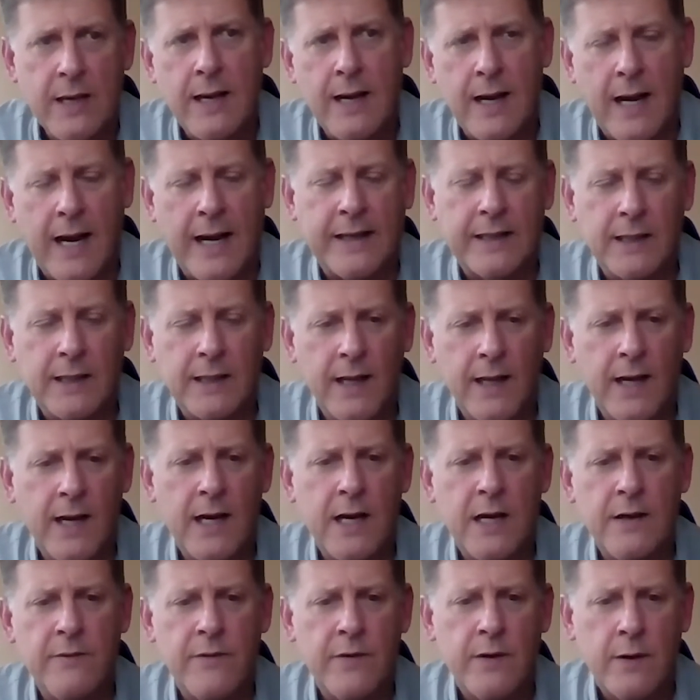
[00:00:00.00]
I
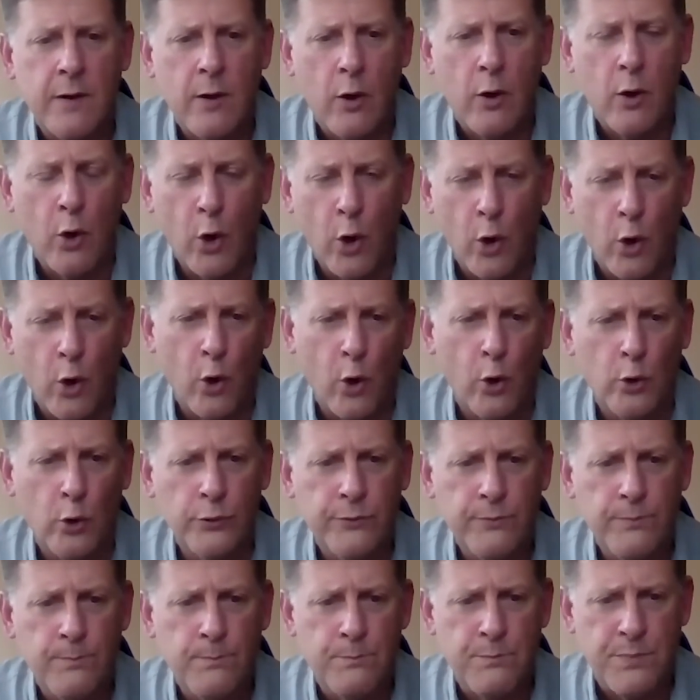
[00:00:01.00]
love
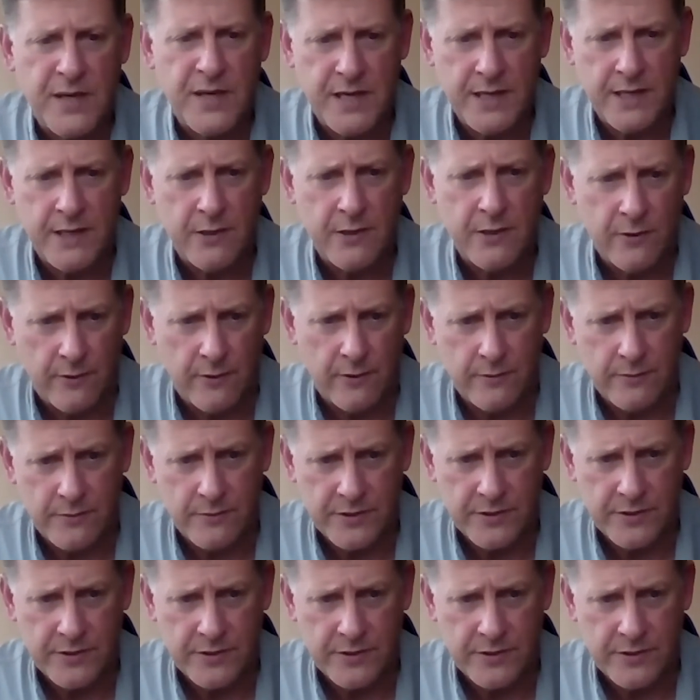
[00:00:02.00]
old
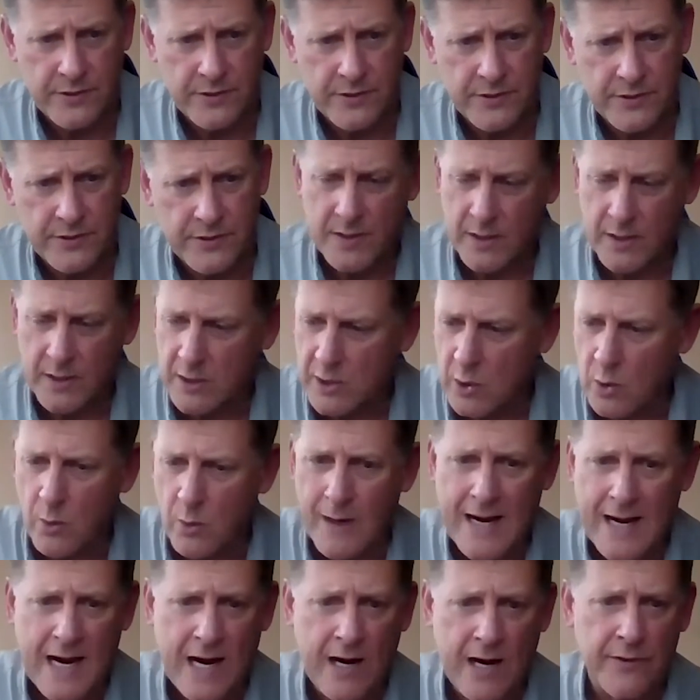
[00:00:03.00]
piers that go
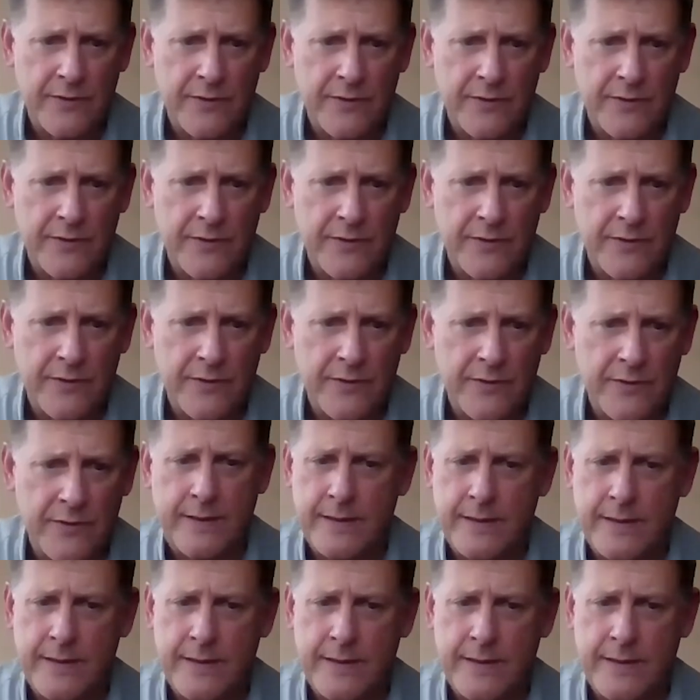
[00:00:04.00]
out,
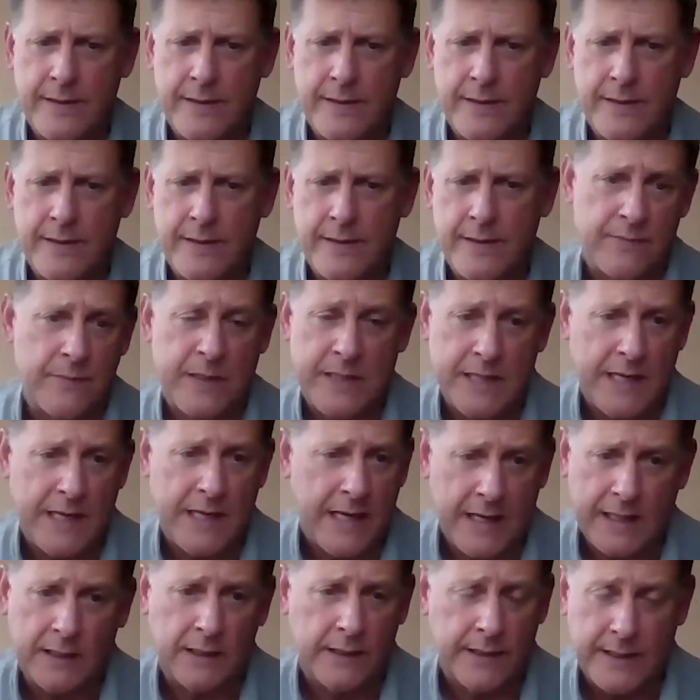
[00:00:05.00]
and they have a lot of them in
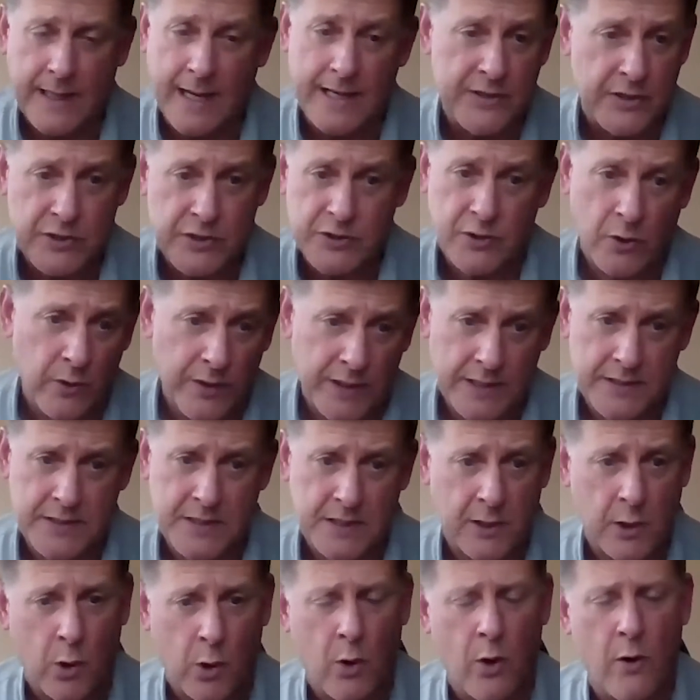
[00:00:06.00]
England. I just don't get to
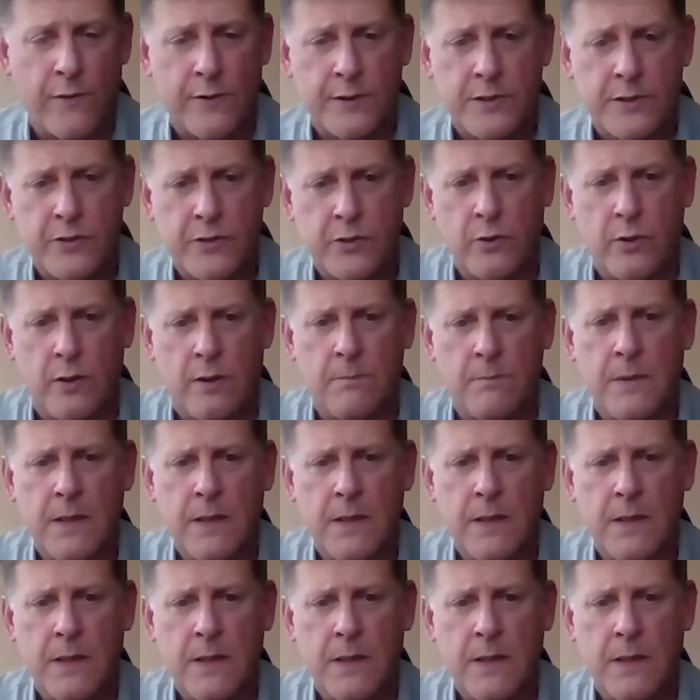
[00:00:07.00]
go over to them.